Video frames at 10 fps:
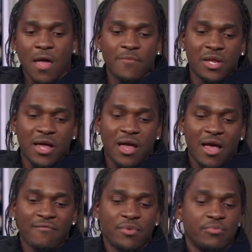I mean, I,
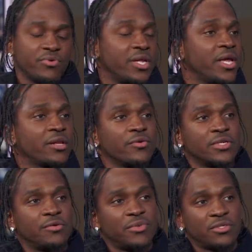have been pretty
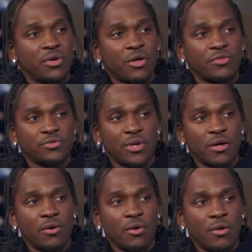ignorant to mental health as
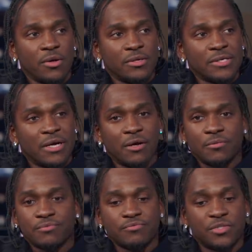well.
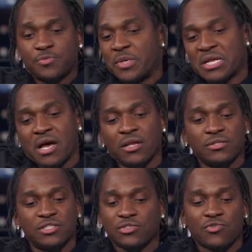Um, just being
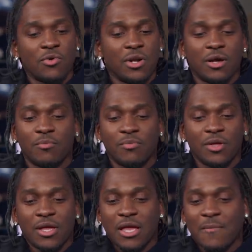honest, just growing up
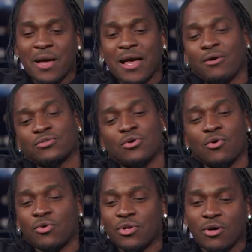in my
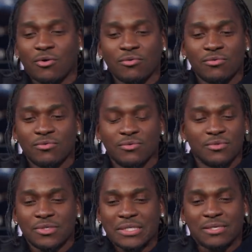household, you know,
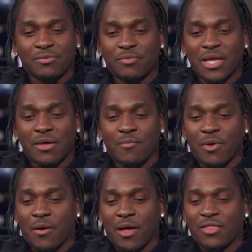man,
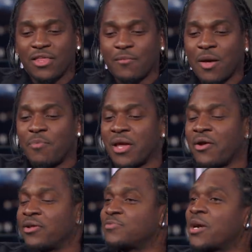I think my
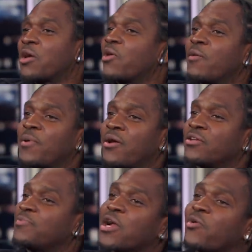parents, my
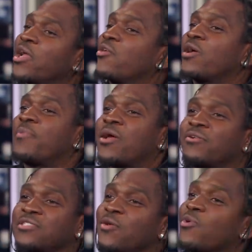grandparents, my great
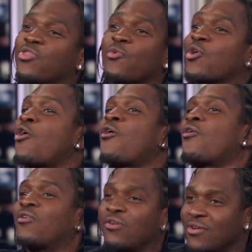grandparents, they went through it
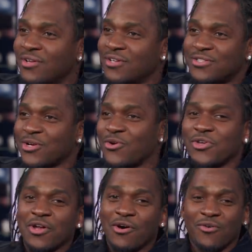all. Right. So,
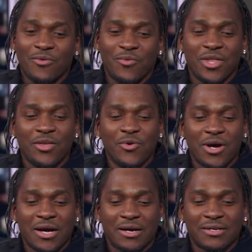you know, when you,
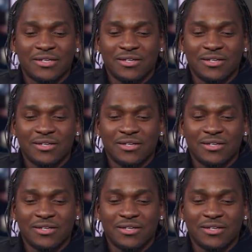uh,